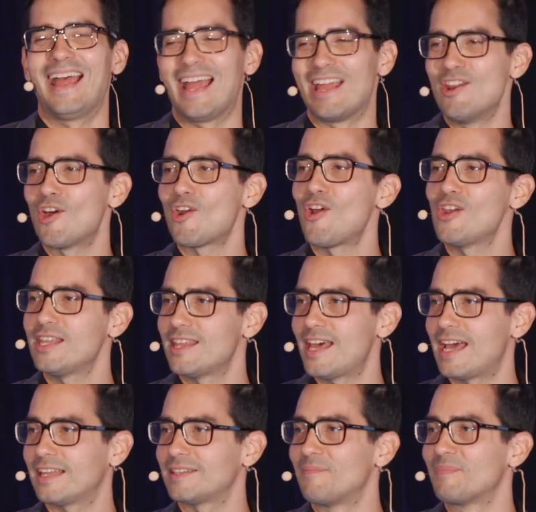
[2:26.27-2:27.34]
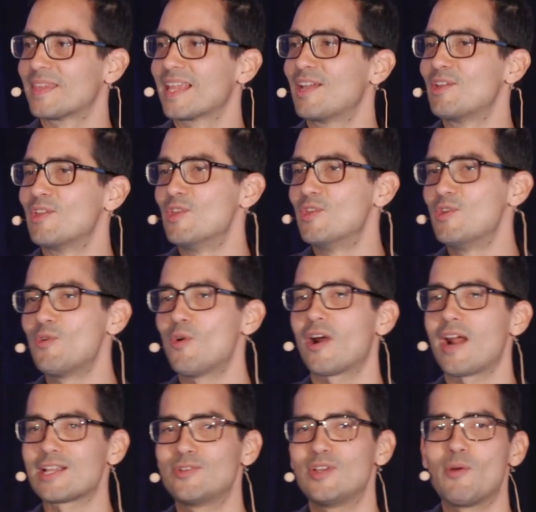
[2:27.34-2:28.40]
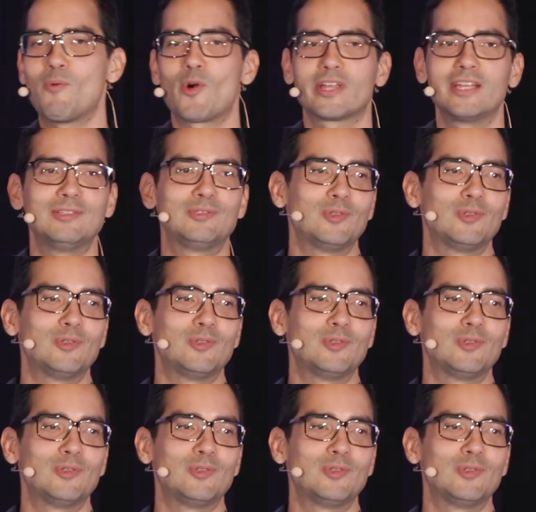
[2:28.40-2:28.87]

And not only that, you are actually working